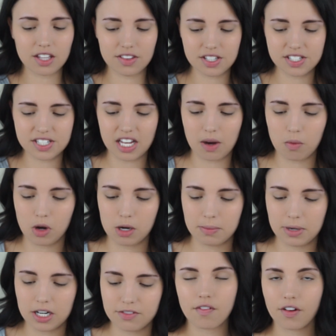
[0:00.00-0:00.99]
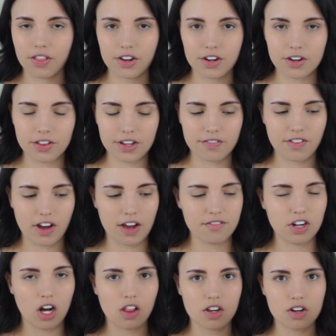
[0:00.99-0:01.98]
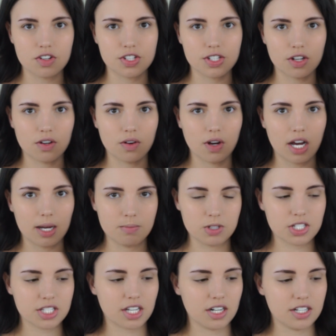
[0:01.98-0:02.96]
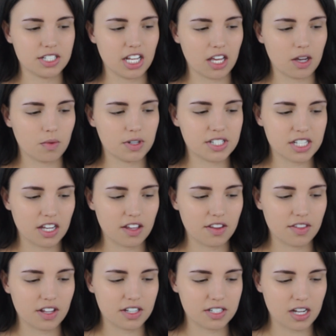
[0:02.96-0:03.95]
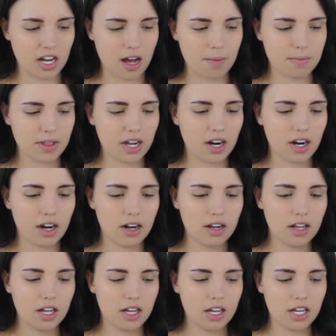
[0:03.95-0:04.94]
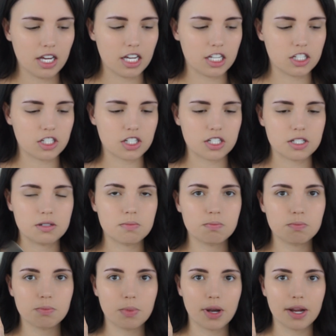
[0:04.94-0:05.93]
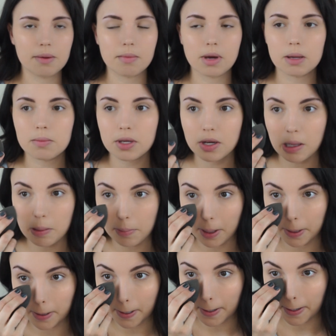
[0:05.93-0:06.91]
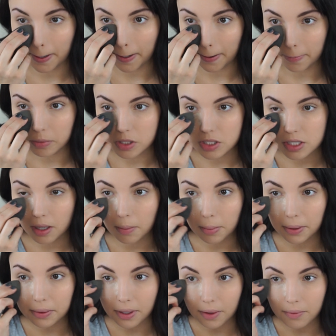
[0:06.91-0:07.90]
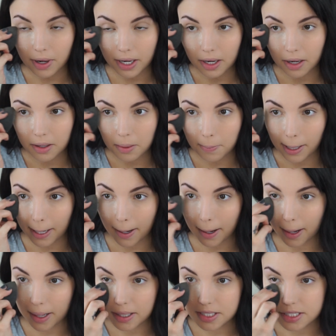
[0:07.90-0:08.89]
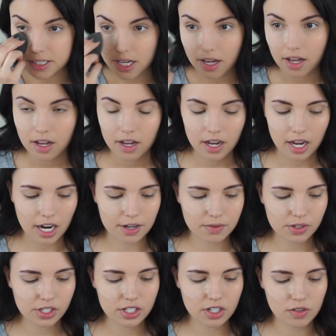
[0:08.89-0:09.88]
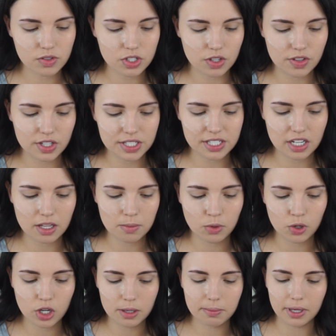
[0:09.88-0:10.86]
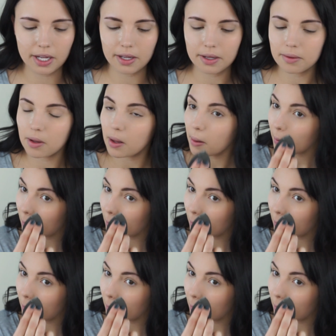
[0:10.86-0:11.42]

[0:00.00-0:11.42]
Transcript: Get this at Walmart for literally $5, so I'm just going to take what's in the top there and just put it in my Beauty Blender, and I'm just going to put that right under my eyes. I really don't do this anymore, but